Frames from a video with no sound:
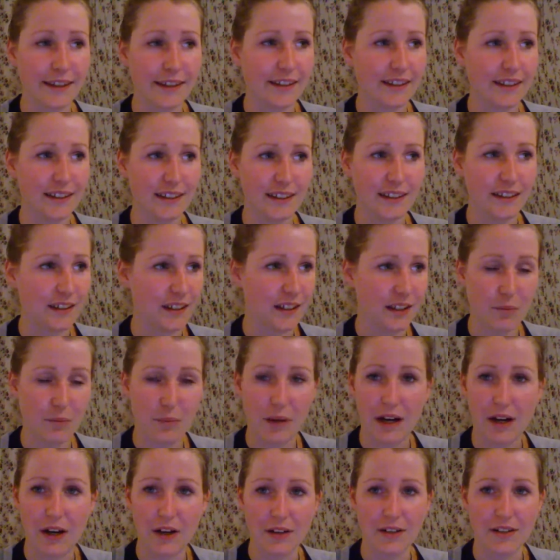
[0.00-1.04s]
hear
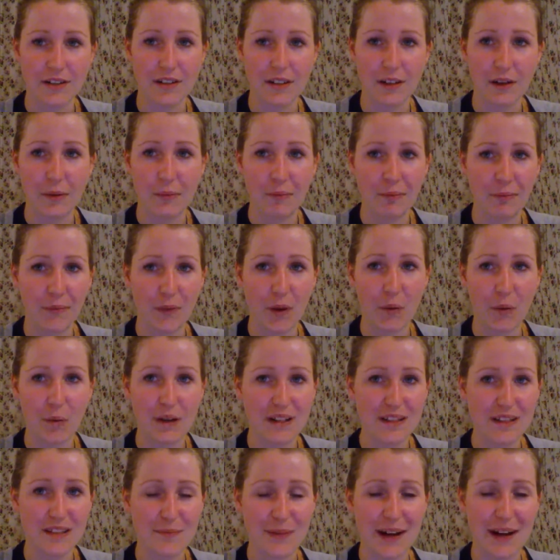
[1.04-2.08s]
about
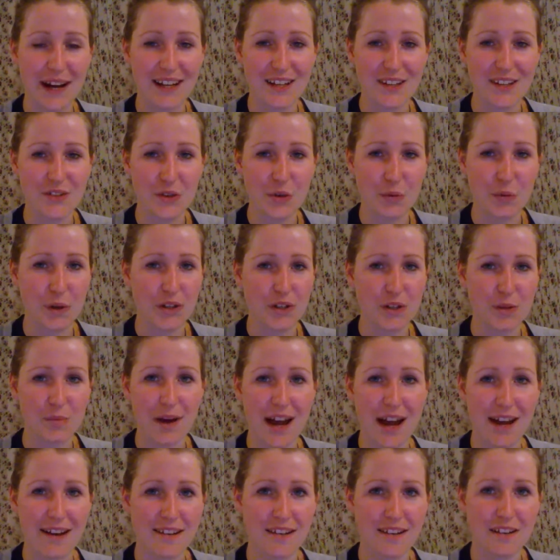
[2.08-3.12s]
what inspires you, what you're
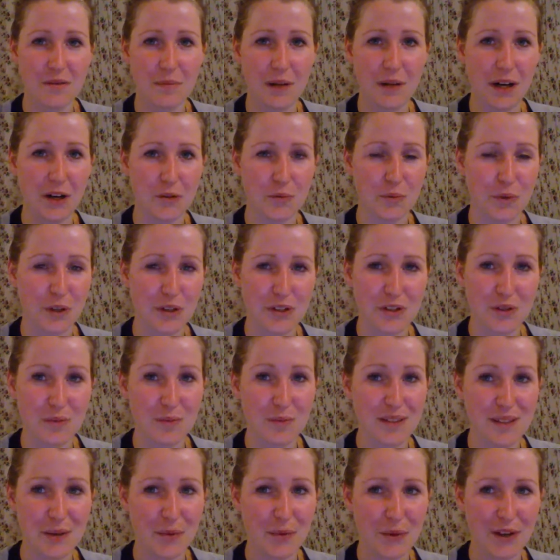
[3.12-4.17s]
passionate about, what you're
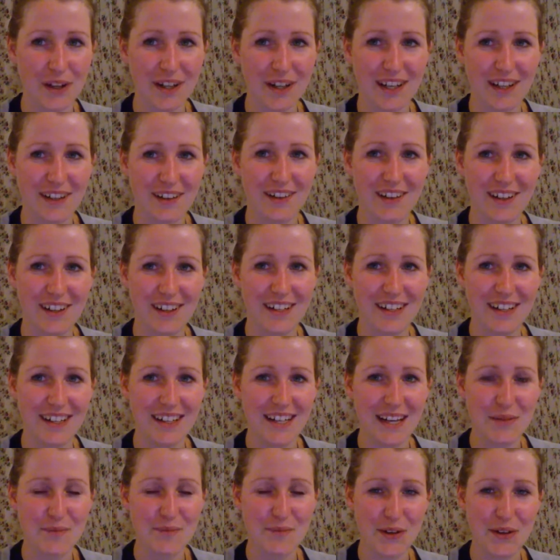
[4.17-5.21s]
busy working on.
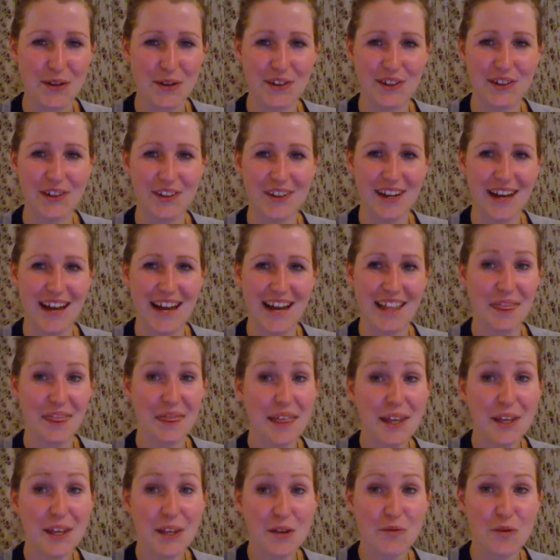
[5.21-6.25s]
Let me know, and
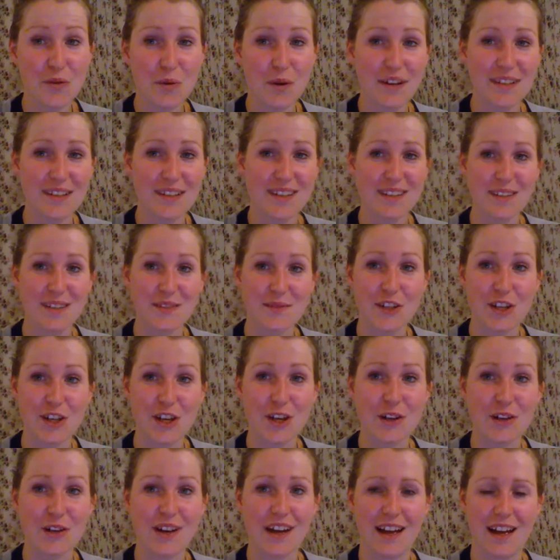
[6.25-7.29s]
thank you for watching this
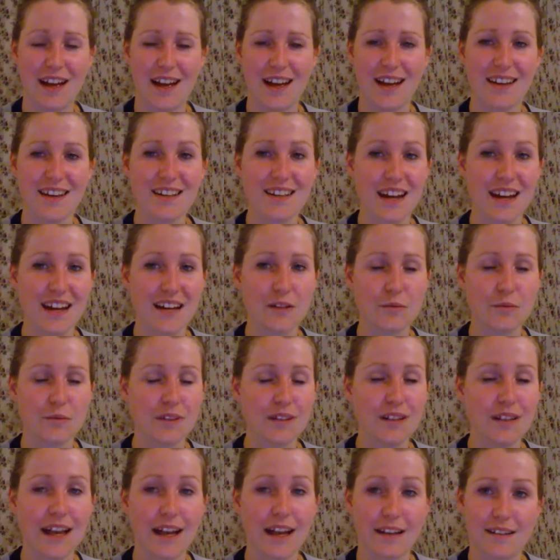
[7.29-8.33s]
video, and I
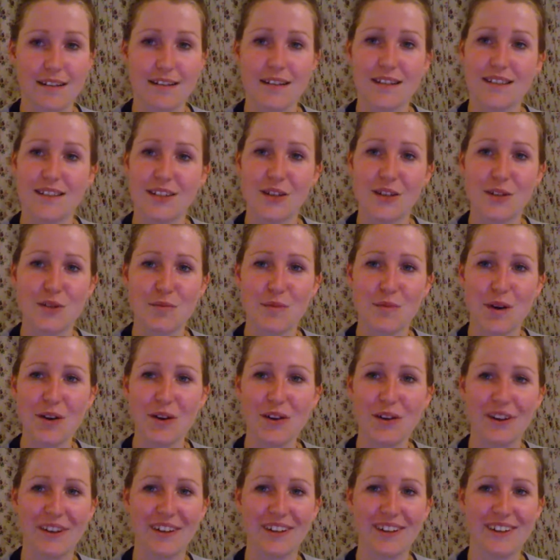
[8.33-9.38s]
will actually see you
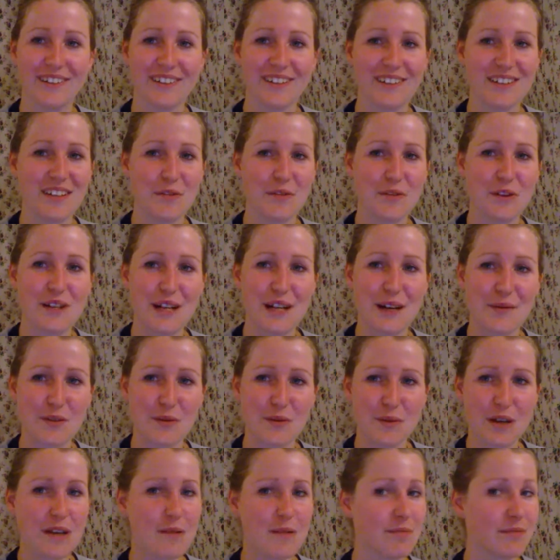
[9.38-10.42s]
tomorrow. Not three times
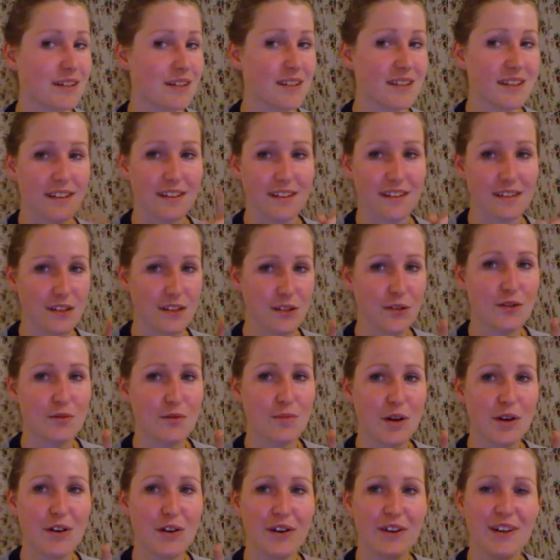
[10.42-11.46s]
a week, but I'll see you
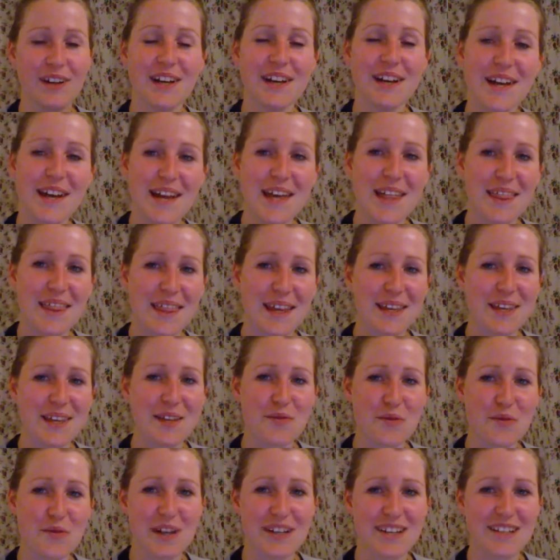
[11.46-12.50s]
tomorrow. Thank you
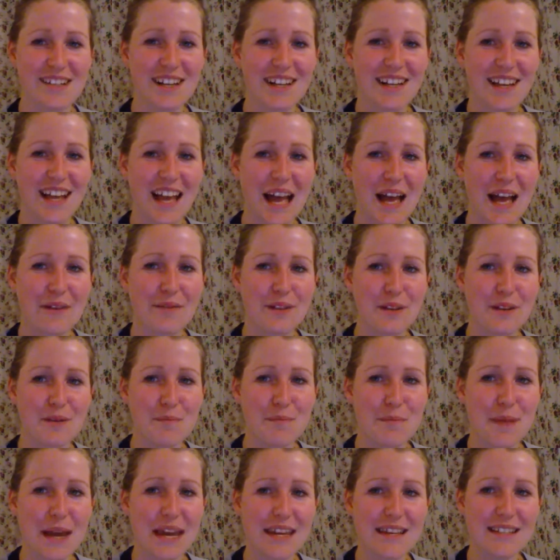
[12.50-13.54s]
for watching, have an
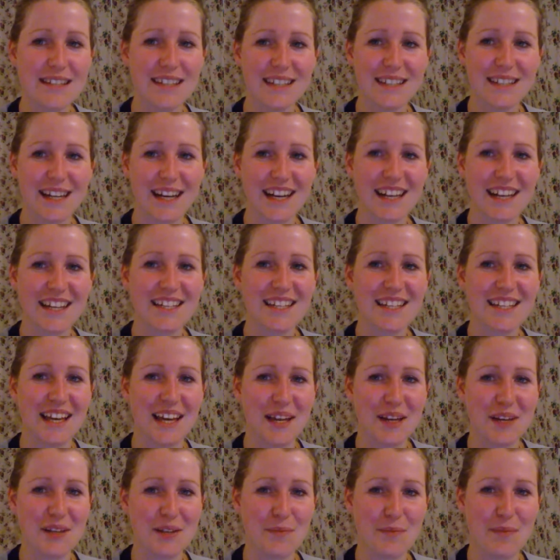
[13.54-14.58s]
amazing night,
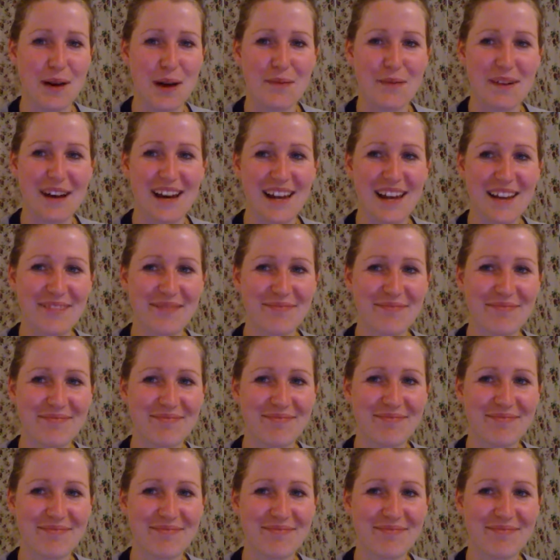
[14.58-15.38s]
and bye bye.